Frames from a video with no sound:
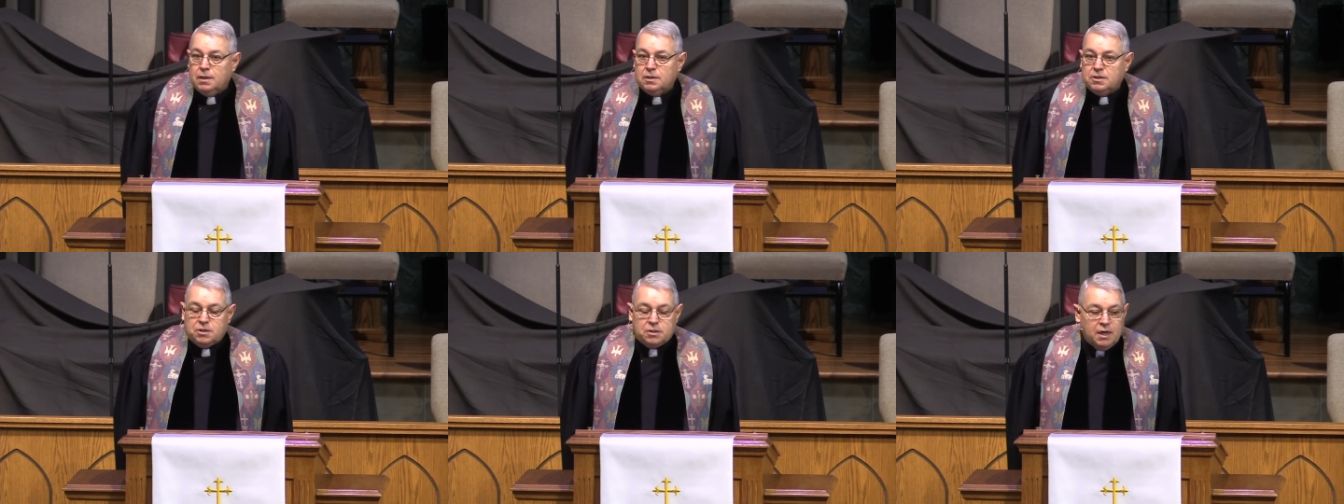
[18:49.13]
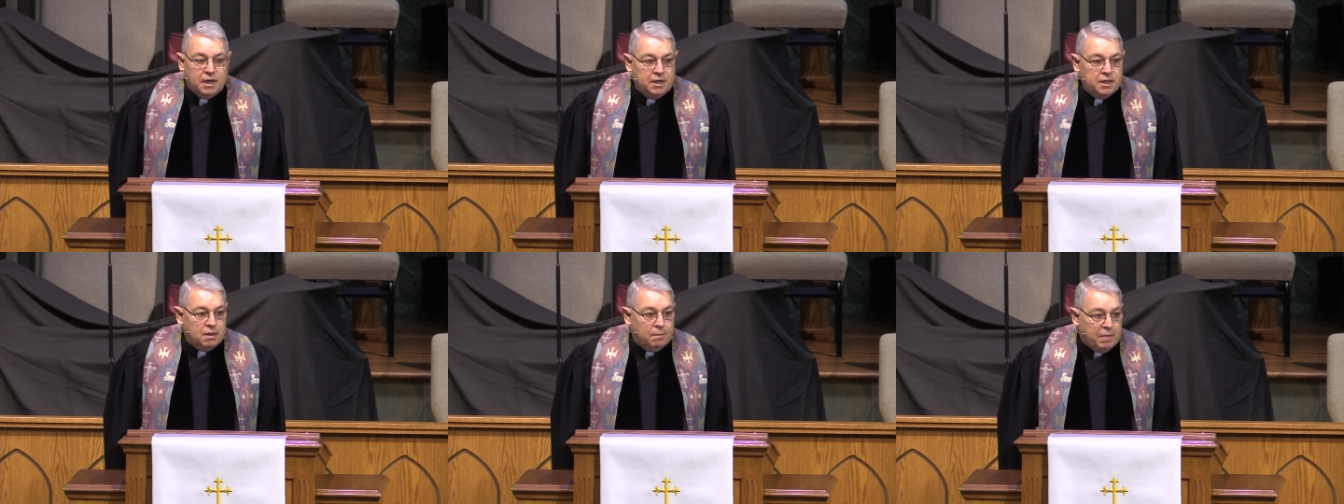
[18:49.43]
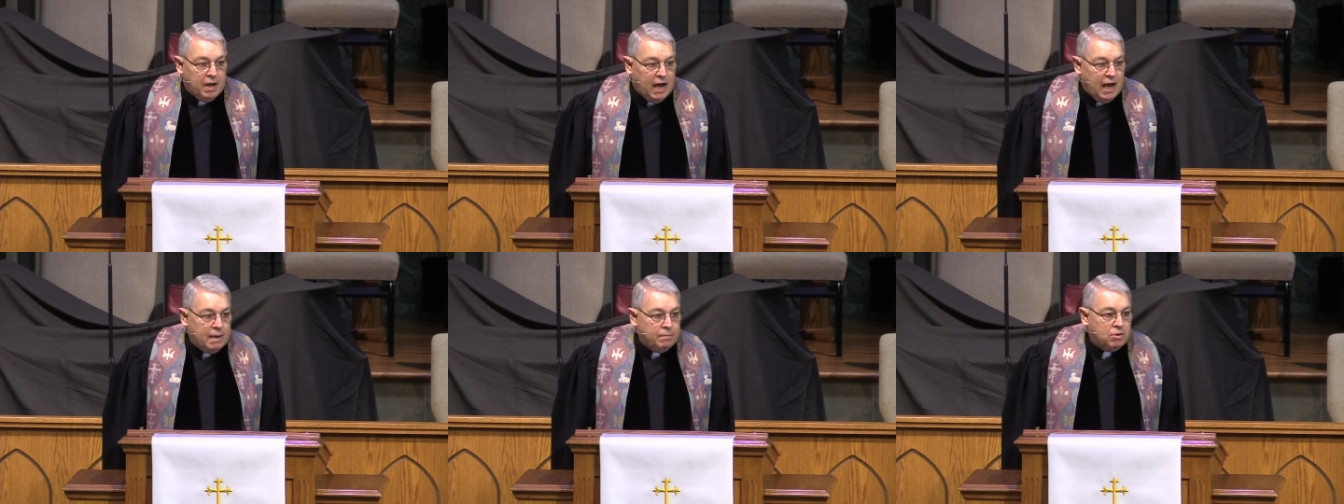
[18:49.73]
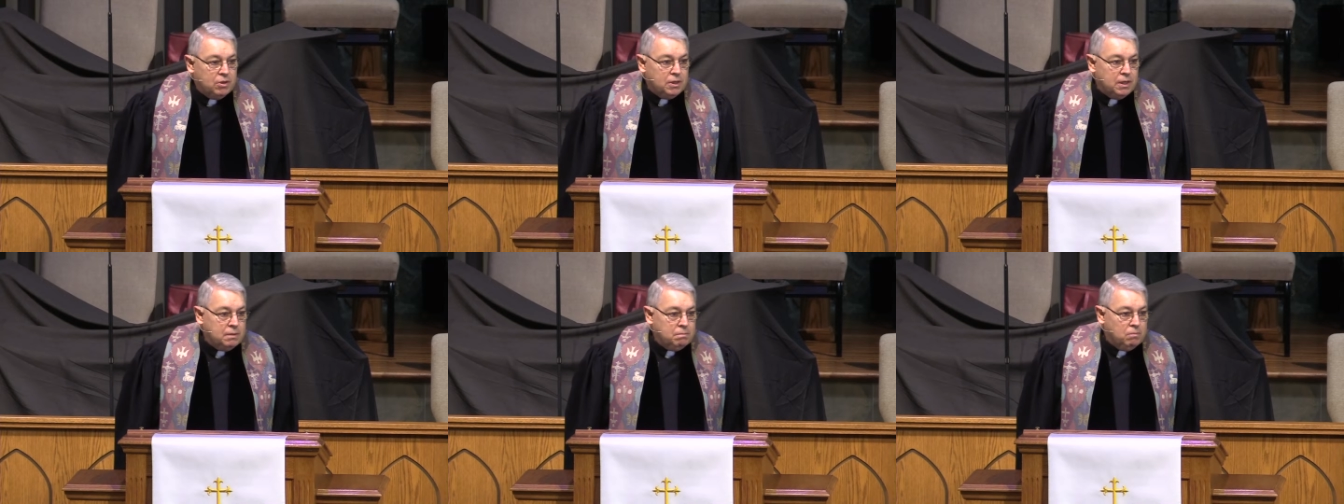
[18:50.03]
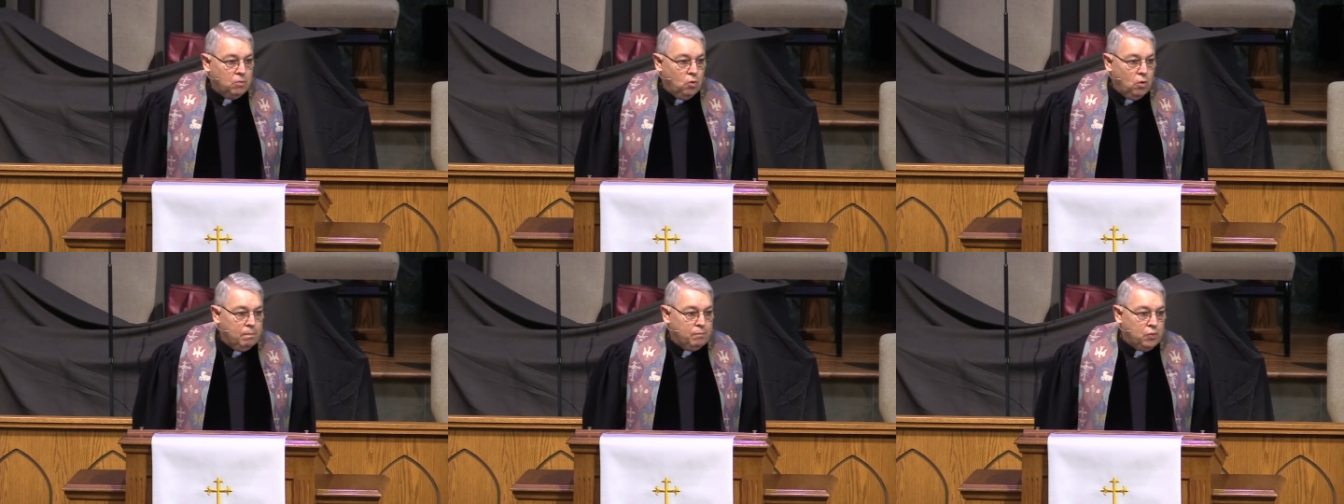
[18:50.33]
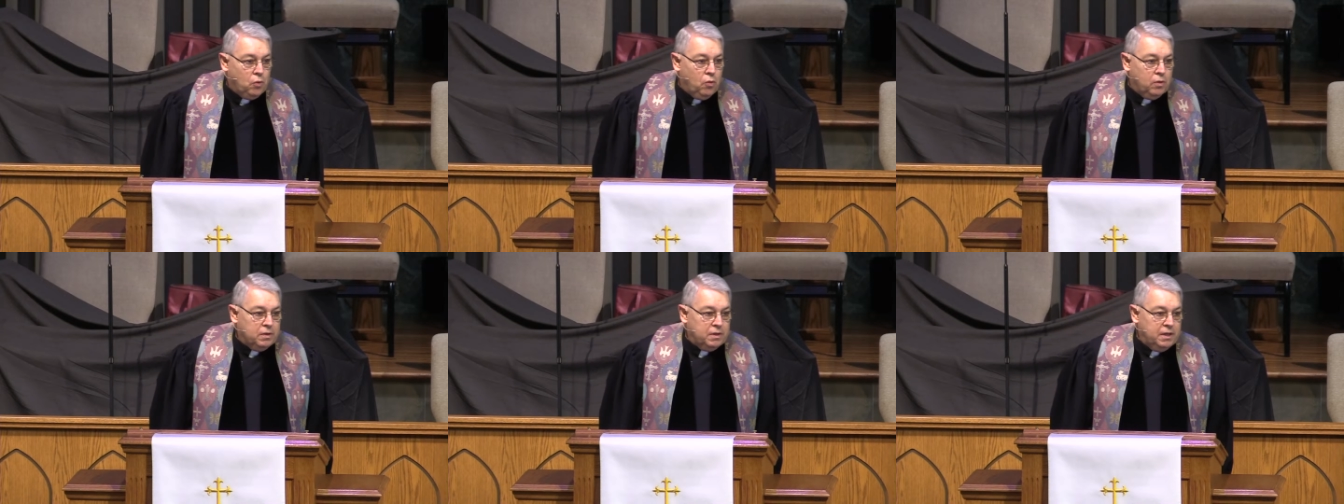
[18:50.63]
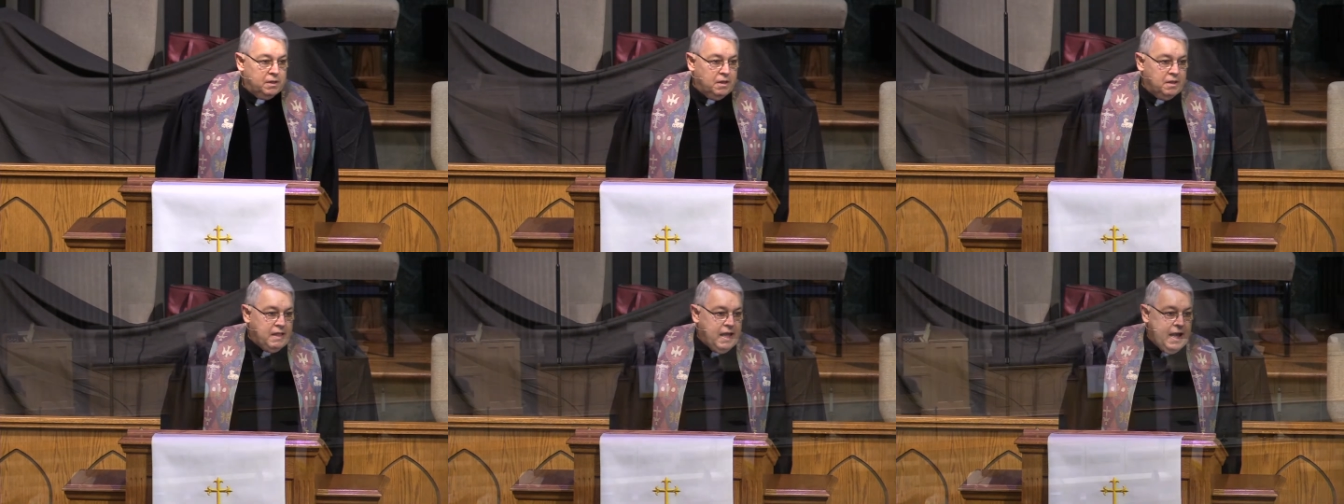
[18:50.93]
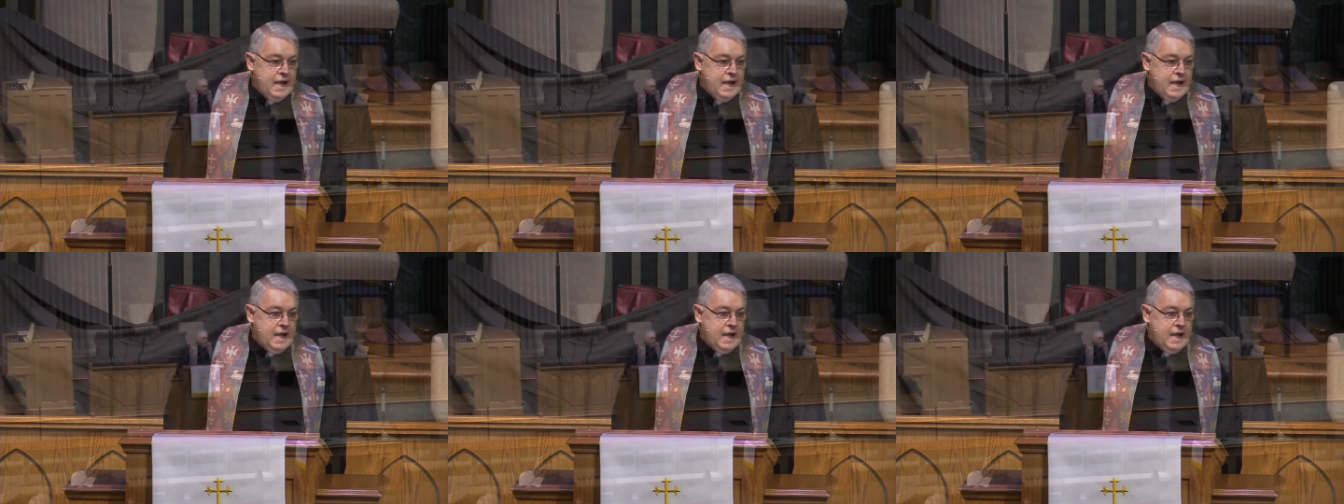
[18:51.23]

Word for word: studied the Bible. And more importantly than